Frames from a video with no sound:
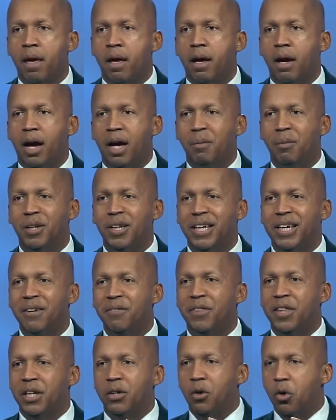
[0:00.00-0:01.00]
I
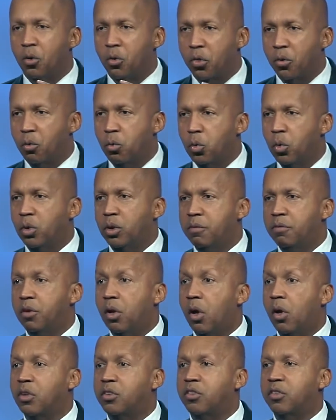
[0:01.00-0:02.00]
believe that the rule of
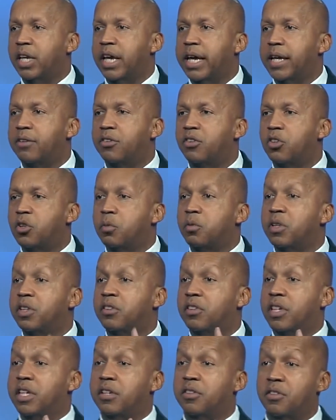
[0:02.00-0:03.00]
law stands to
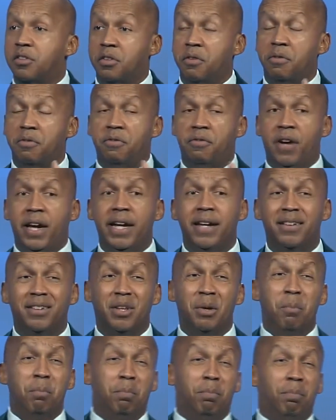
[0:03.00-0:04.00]
resist, to fight,
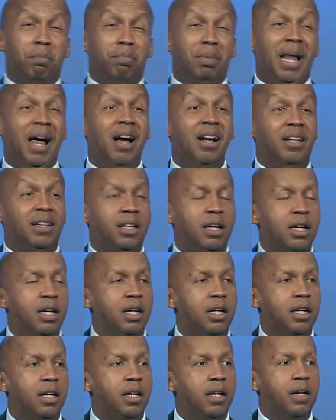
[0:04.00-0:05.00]
to block
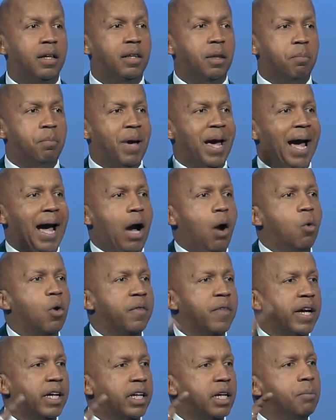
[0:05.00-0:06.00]
the
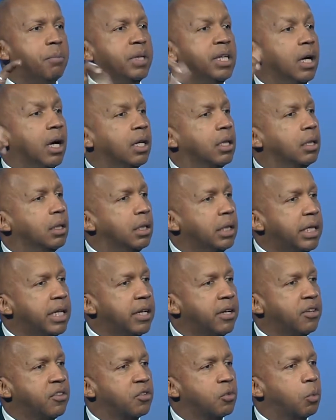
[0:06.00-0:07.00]
power that can be
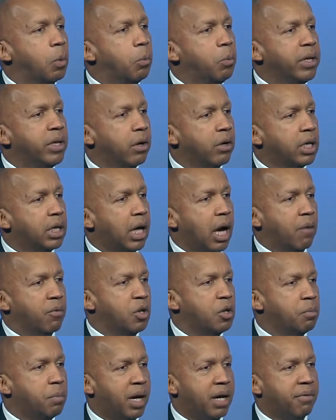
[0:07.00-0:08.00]
unleashed when we are
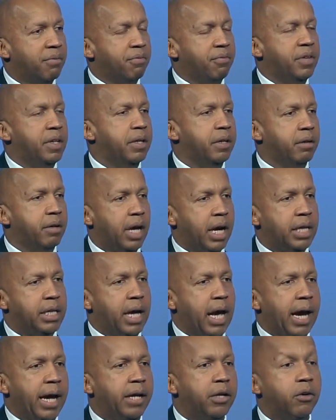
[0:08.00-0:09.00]
governed by fear and
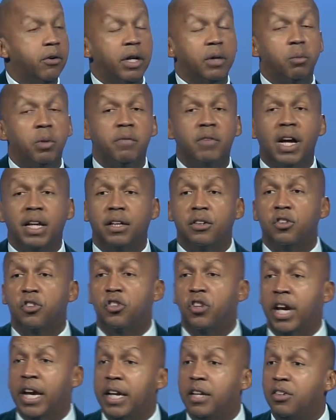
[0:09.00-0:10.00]
anger. And we've got to
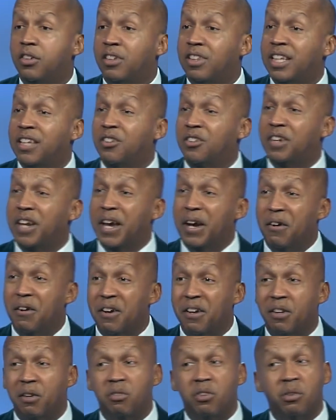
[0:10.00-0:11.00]
change these
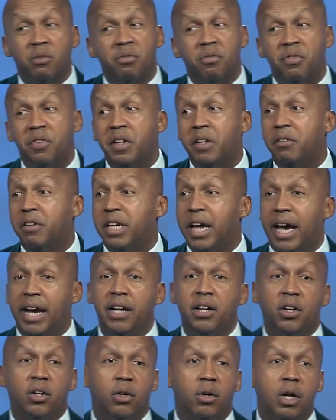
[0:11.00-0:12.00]
narratives of fear and
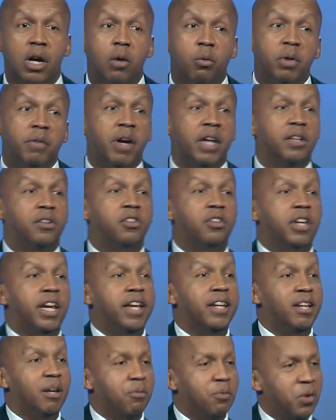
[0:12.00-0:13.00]
anger. We've got to
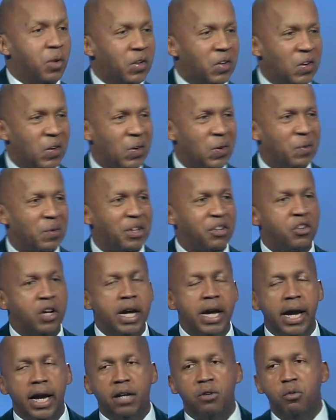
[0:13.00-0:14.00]
stand up for courage
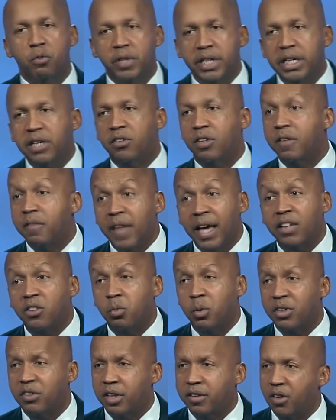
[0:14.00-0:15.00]
and reason.
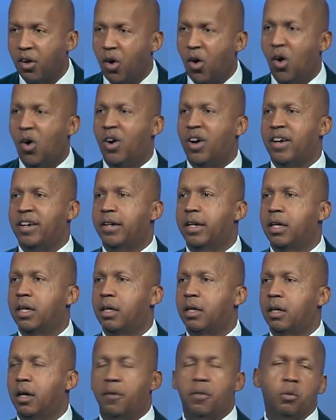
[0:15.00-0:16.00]
That's what's at the heart
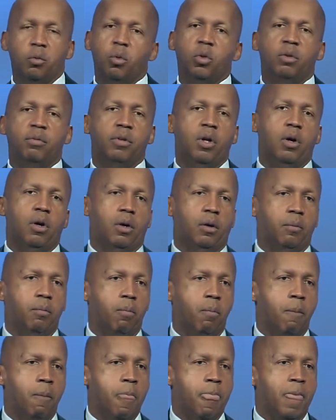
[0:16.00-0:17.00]
of the rule of law.
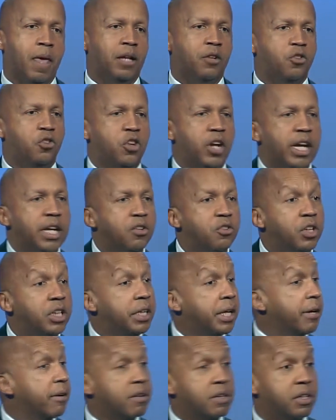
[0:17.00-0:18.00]

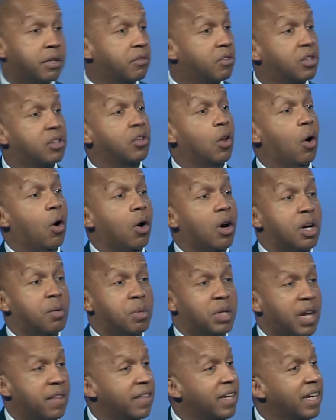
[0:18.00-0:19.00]
Changing narratives is hard,
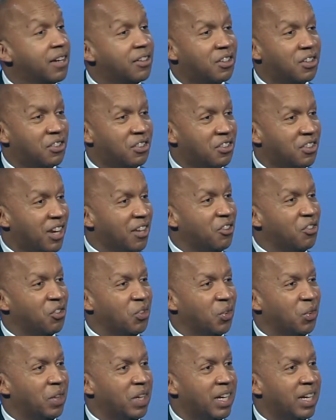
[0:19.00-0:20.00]
but I think it's
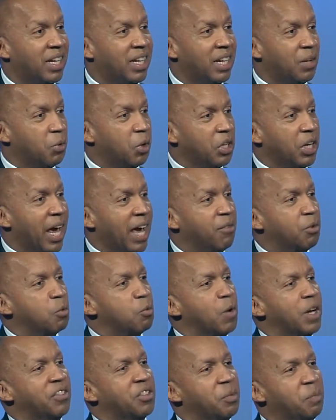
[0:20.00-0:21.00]
essential. If we're going to have a
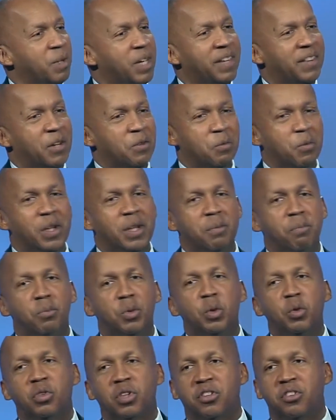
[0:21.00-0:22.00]
recipe that really
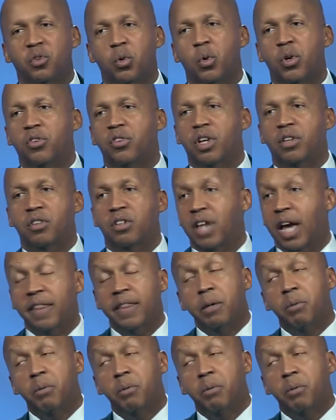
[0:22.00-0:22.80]
moves us toward justice, I think